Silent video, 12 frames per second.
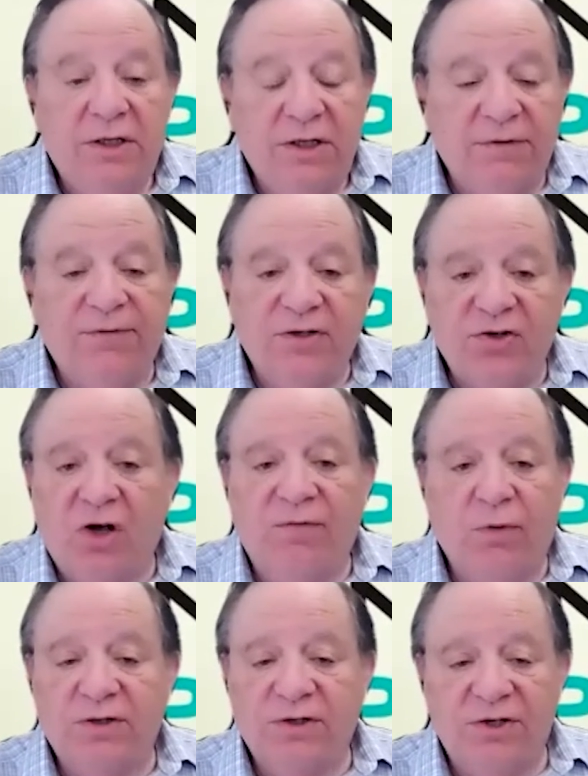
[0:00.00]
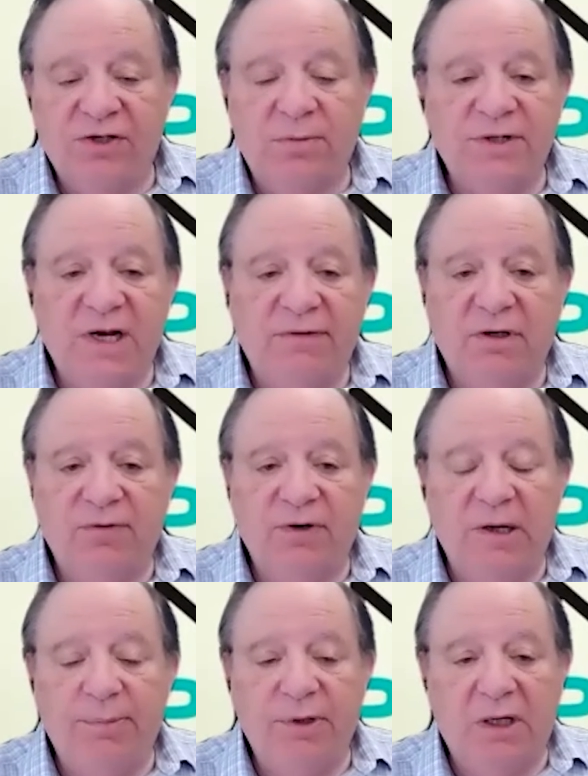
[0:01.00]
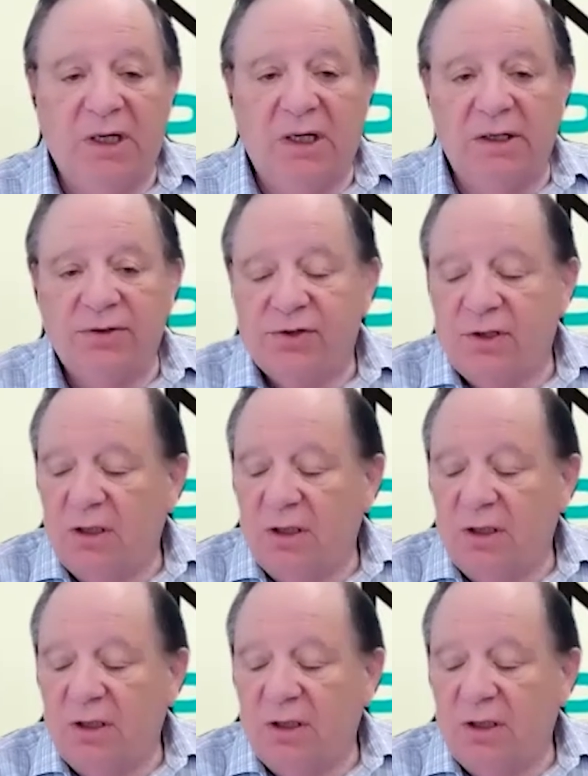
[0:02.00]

different software systems have different APIs.